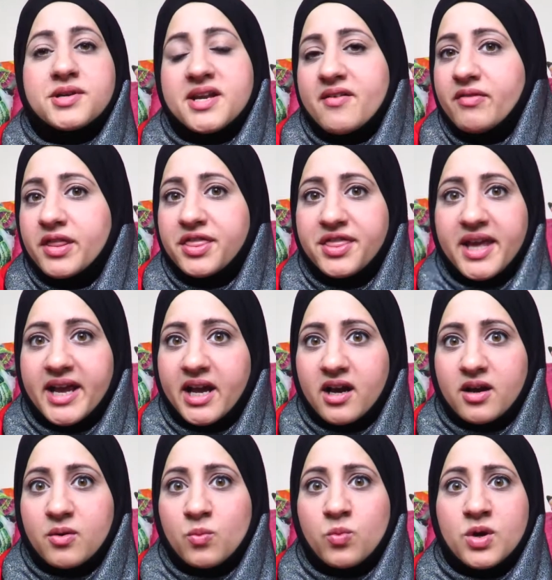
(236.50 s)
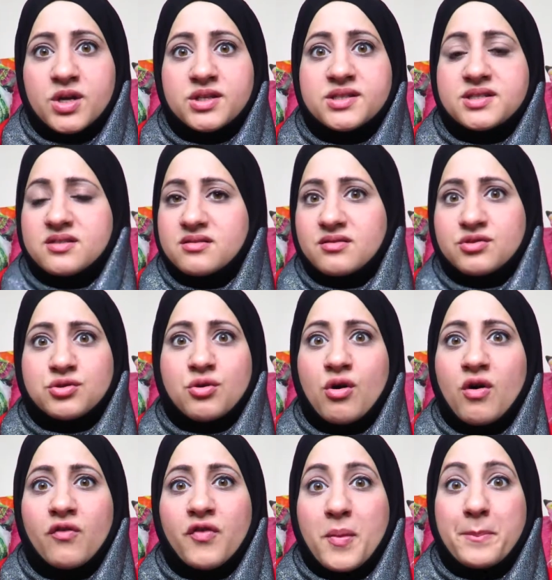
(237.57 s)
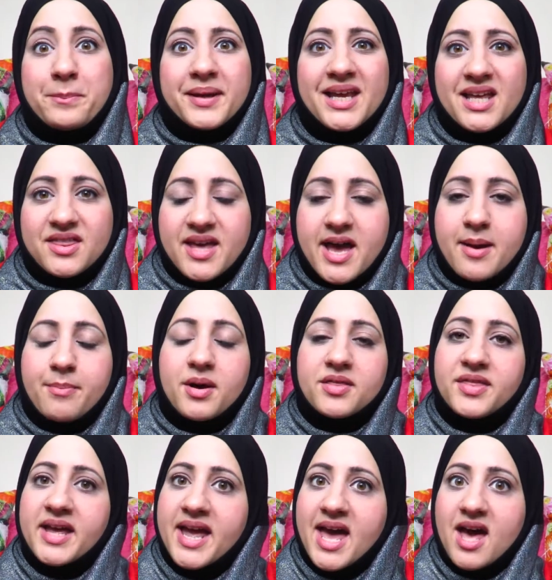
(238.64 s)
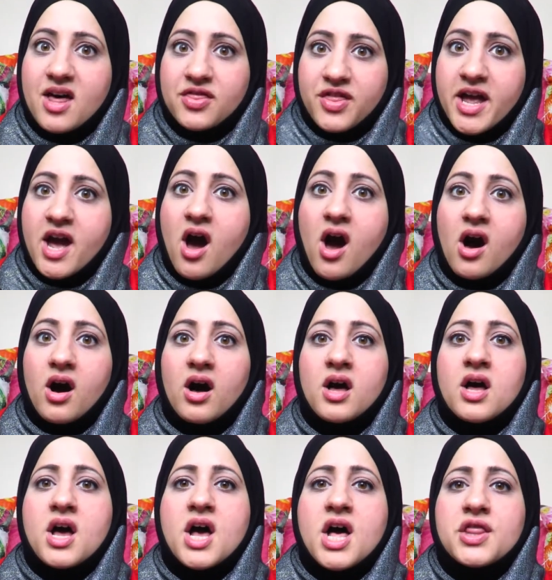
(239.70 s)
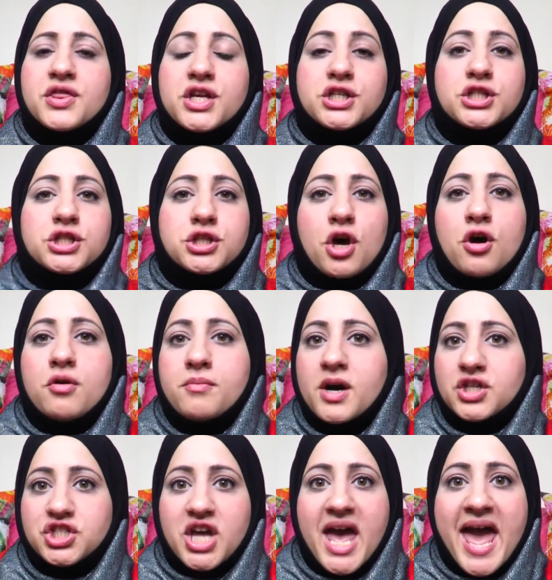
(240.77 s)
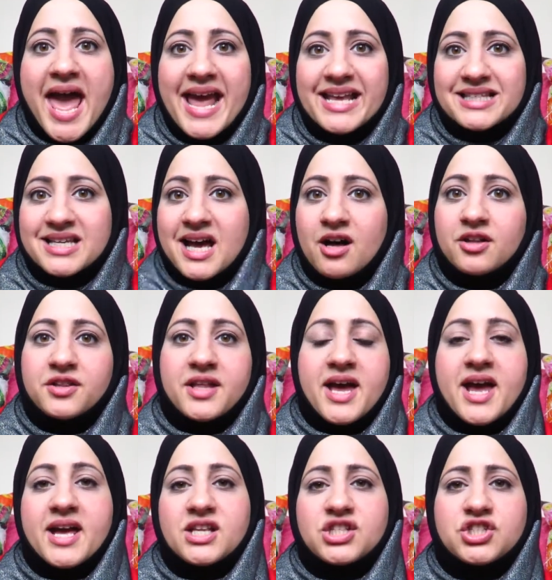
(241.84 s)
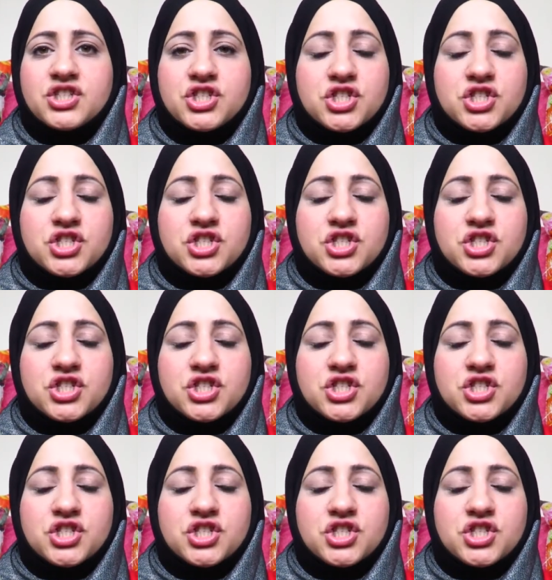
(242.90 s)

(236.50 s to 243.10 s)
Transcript: would never think would sort of be there, but they are. There's so much hate out there. It's